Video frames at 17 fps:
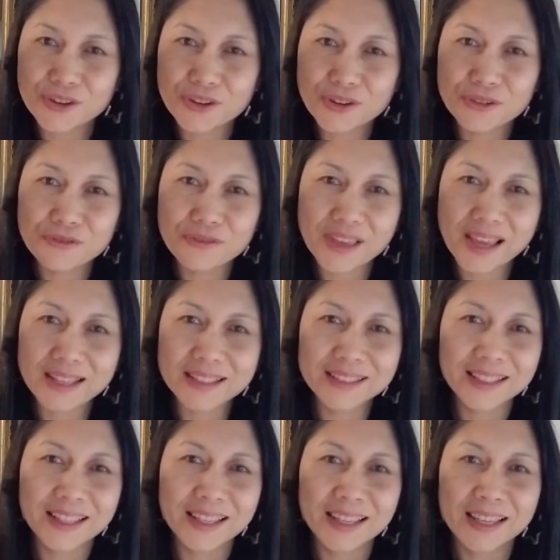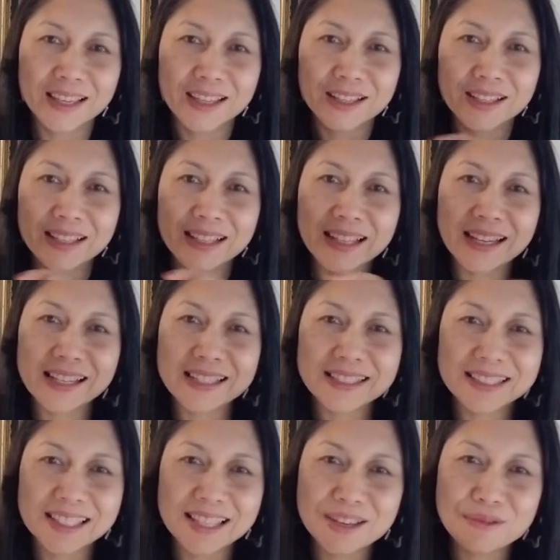know that? Let
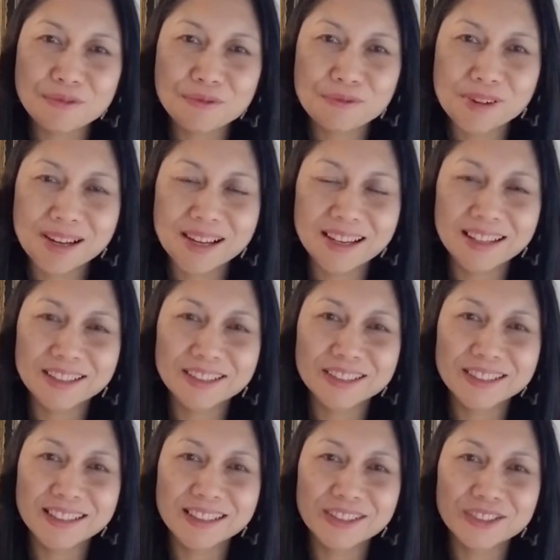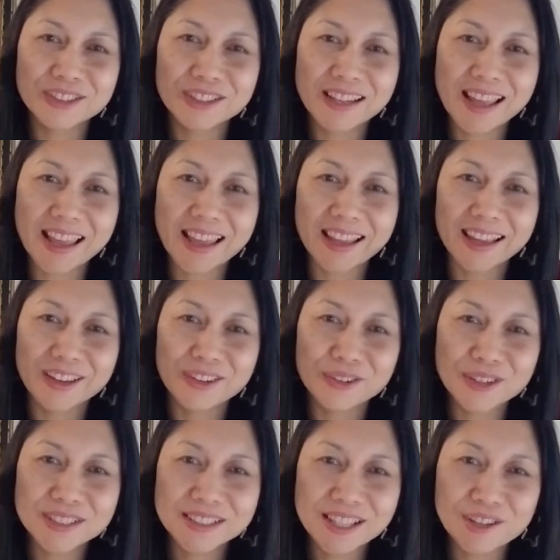us see what today.
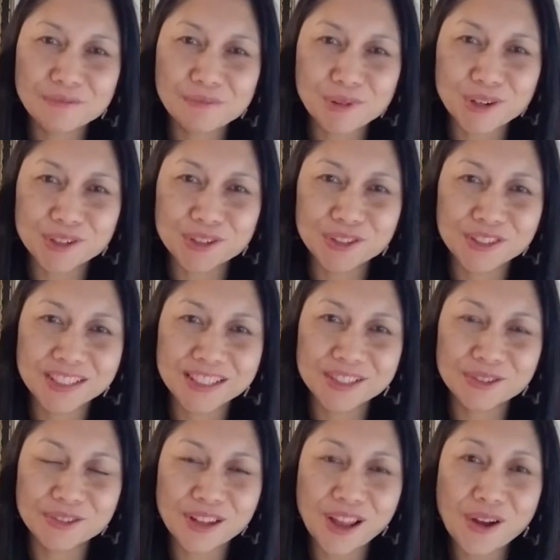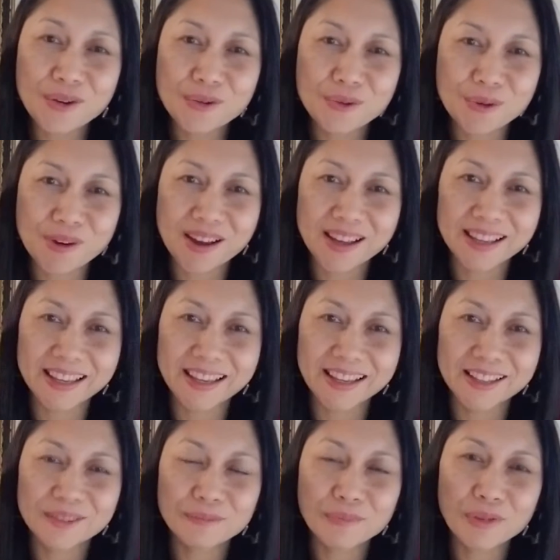Who is that person is now
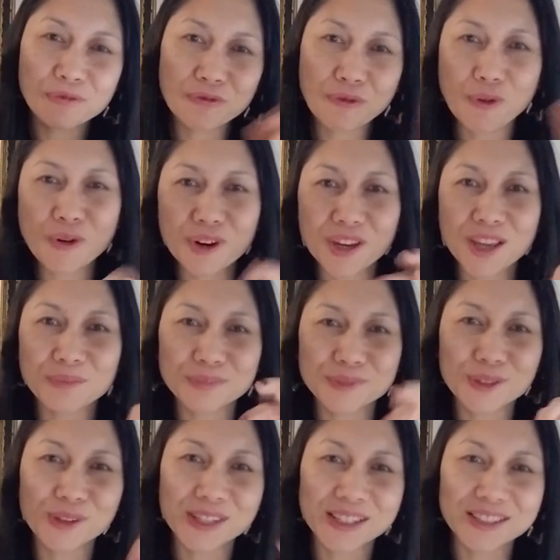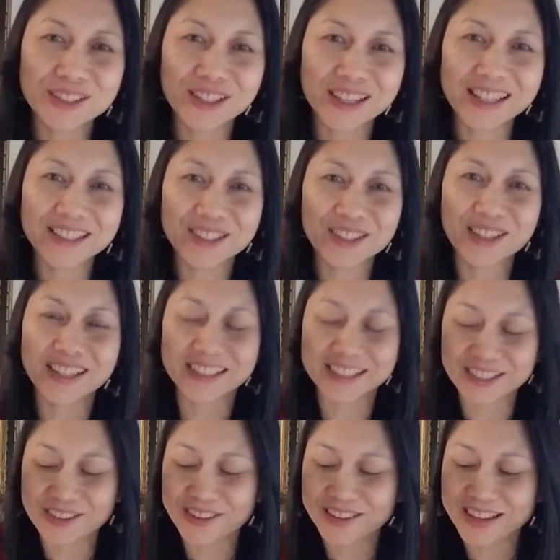quiet? Before keep talking,
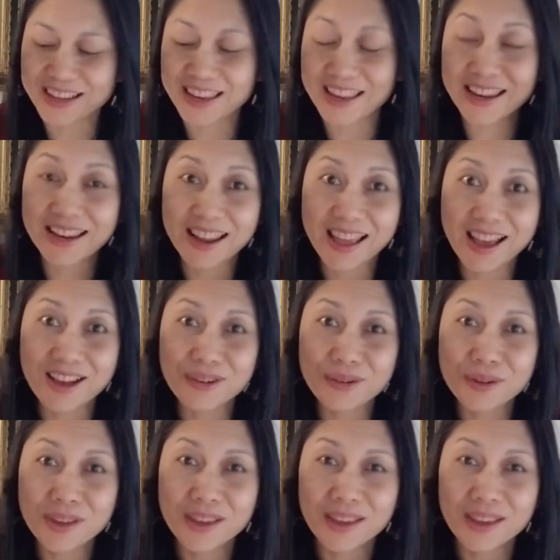and now